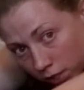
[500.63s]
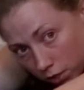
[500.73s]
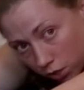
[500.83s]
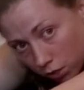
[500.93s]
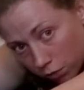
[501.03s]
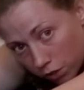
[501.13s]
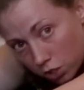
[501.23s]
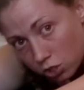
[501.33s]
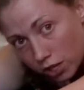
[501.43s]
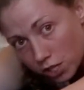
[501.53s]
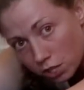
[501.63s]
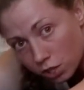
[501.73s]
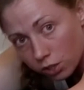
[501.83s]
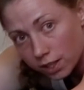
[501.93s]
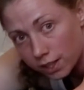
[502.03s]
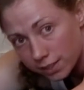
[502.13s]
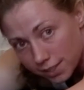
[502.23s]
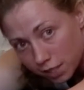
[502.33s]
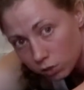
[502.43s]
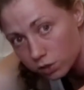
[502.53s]
sort of stretch on and
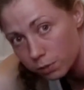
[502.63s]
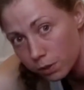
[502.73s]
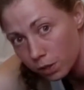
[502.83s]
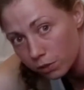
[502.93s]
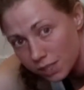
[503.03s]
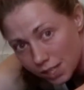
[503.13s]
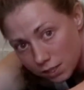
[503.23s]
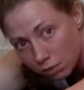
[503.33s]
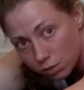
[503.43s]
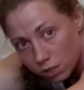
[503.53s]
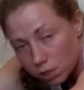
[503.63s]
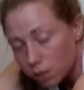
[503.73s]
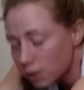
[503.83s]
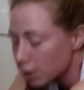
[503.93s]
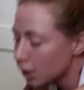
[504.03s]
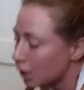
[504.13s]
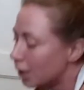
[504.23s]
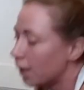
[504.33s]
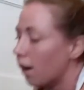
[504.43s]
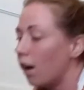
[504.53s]
tilt the pelvis as a result,
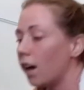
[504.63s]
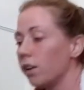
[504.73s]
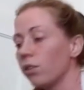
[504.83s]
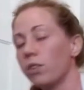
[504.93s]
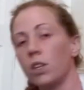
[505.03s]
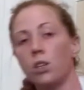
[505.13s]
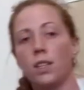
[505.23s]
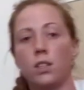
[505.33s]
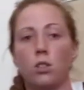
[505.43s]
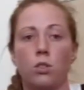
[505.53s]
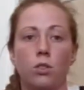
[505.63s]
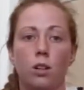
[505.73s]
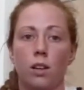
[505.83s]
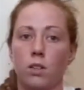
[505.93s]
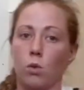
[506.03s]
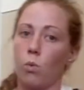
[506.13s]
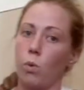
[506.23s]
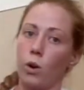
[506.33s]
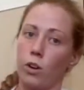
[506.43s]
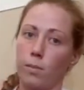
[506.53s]
I don't think you need to utilize or
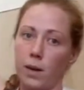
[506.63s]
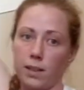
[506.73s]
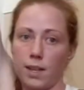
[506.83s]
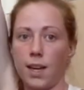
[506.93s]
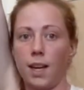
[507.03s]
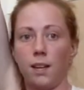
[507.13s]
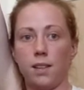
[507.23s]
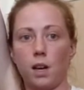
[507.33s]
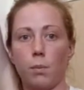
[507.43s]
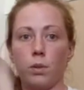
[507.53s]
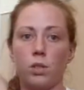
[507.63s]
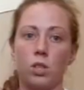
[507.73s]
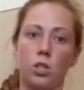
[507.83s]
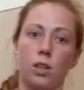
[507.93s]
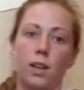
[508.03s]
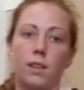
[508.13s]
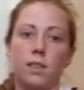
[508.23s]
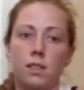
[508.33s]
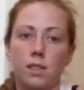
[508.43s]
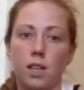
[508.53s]
worry about the hands up position at
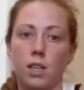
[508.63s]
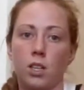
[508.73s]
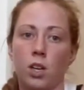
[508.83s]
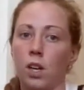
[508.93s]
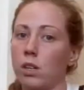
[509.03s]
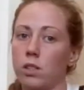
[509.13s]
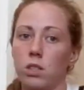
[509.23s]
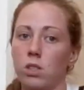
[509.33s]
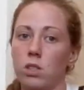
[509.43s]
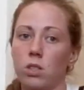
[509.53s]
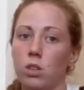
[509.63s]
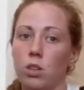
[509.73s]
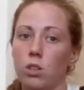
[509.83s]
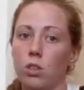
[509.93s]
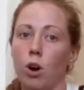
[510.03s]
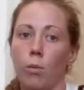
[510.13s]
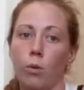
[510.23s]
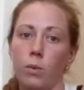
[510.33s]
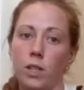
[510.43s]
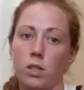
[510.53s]
this stage, because it's just going to
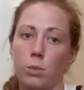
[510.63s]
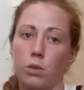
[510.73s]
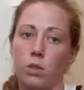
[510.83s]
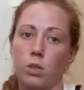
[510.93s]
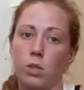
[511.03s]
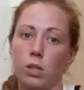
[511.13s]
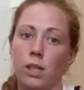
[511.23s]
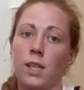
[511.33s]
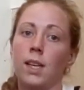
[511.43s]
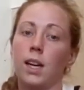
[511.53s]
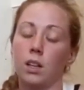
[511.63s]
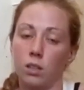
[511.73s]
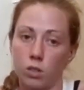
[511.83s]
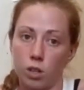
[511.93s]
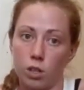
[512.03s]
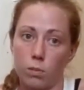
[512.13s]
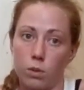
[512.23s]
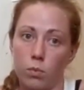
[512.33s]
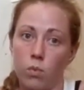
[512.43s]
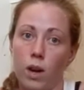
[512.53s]
compromise your position, and it's going to
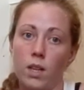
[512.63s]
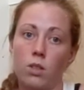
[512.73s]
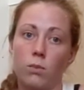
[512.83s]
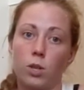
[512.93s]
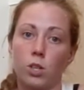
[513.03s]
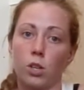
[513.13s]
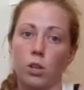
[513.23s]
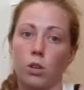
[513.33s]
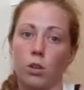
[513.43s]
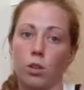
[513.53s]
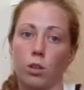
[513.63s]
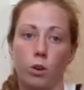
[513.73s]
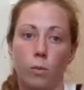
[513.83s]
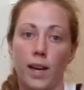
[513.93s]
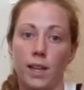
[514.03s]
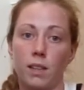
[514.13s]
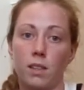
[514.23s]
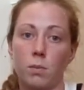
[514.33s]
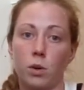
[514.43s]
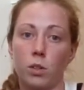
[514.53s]
put way too much load on your lower back at
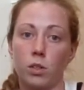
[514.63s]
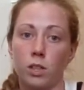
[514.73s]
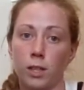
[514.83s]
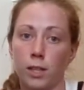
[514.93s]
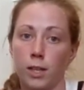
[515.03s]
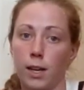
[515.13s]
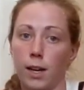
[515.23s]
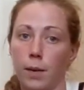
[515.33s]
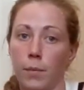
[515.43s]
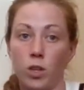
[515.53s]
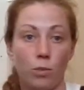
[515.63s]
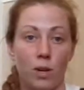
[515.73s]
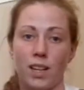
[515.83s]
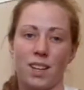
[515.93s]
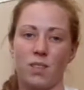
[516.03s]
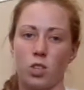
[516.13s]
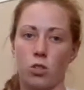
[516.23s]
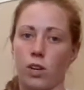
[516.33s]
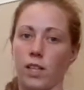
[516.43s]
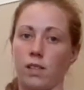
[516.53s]
this point. And you might even
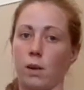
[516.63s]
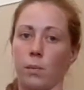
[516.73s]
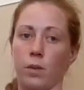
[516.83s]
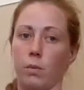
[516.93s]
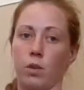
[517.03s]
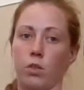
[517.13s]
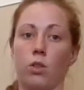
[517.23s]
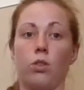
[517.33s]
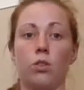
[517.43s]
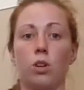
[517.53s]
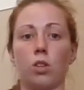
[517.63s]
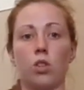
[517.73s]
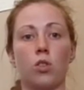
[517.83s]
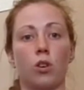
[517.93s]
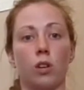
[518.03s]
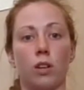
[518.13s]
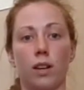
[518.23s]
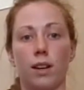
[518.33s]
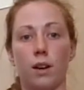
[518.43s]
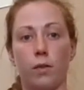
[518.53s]
strain something because you're just not strong
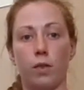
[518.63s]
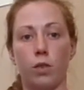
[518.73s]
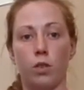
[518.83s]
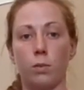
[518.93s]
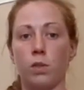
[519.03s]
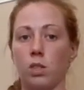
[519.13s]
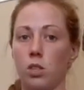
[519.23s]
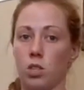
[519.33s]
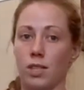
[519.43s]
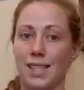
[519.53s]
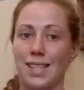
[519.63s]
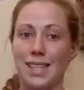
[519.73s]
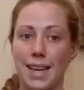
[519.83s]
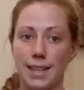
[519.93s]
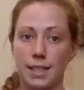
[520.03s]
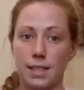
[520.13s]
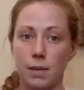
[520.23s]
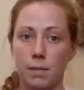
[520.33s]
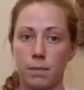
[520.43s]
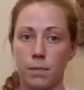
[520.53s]
enough in those positions yet.
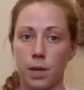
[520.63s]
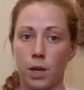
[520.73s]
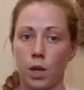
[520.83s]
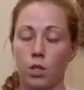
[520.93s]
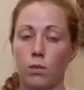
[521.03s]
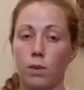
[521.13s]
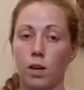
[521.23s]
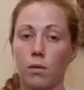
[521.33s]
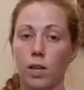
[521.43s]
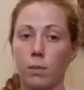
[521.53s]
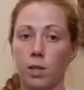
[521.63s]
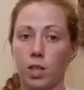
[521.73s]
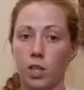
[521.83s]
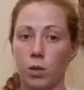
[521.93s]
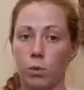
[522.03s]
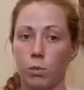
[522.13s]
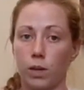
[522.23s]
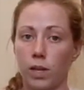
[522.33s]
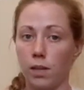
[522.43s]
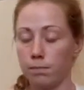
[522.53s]
So my recommendation would
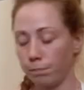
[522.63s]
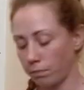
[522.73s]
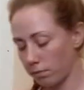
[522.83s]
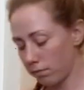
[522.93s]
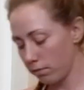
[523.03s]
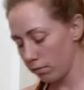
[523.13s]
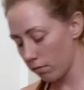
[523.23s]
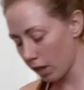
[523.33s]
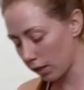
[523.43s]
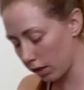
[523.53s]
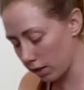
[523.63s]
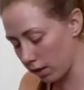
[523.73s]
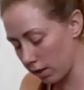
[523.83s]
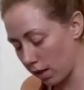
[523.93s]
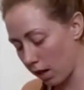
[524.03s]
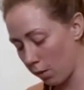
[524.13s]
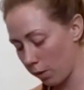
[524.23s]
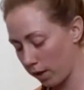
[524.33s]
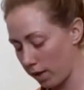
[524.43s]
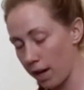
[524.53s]
be start
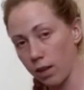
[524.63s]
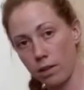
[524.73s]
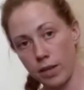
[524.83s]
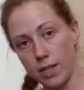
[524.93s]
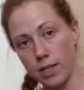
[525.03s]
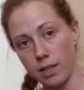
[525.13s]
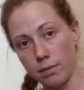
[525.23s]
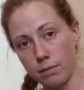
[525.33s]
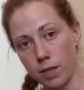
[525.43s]
with elevating,